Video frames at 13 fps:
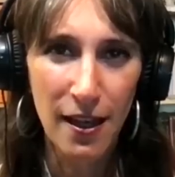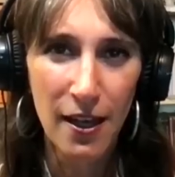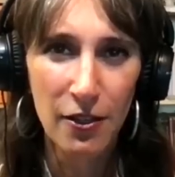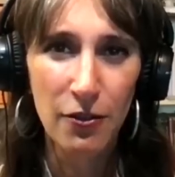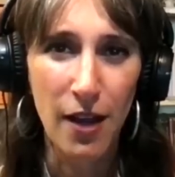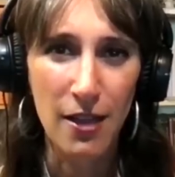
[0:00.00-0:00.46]

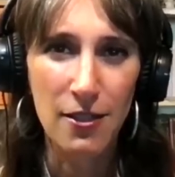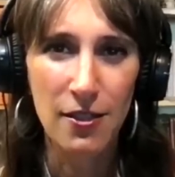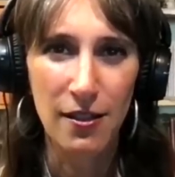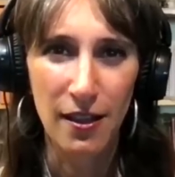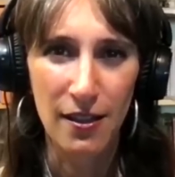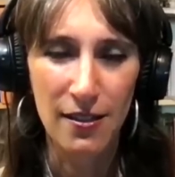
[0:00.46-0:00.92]
two
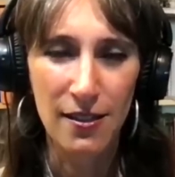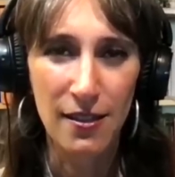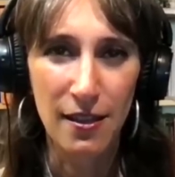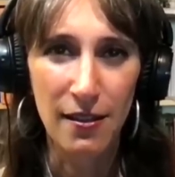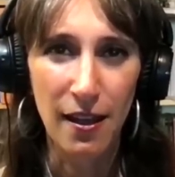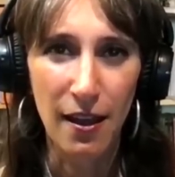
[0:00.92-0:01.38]
astronauts,
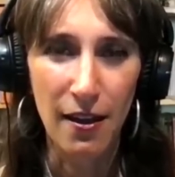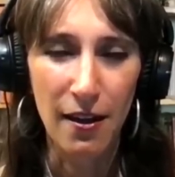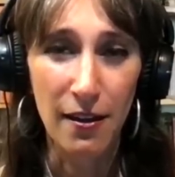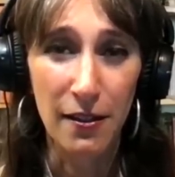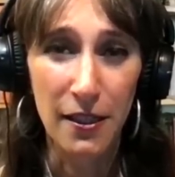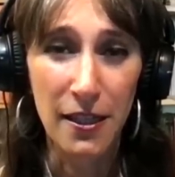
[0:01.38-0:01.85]
uh, they are
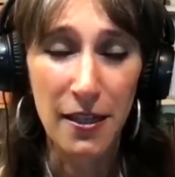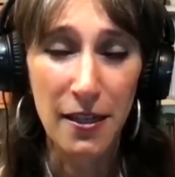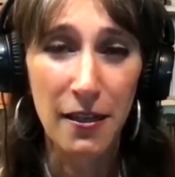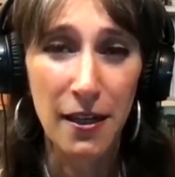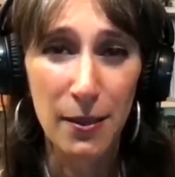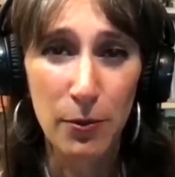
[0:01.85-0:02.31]
uh,
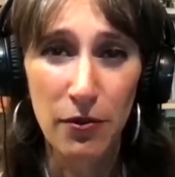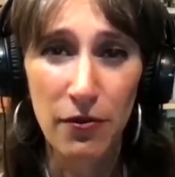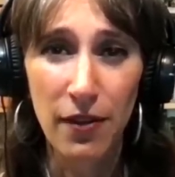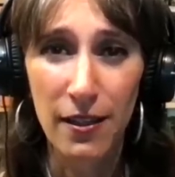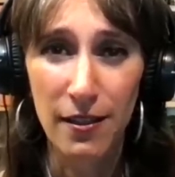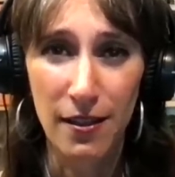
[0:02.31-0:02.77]
incredible
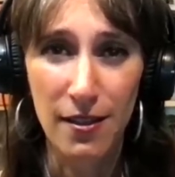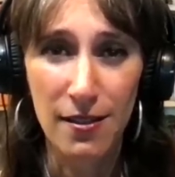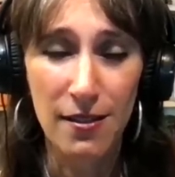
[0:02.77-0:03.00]
veterans.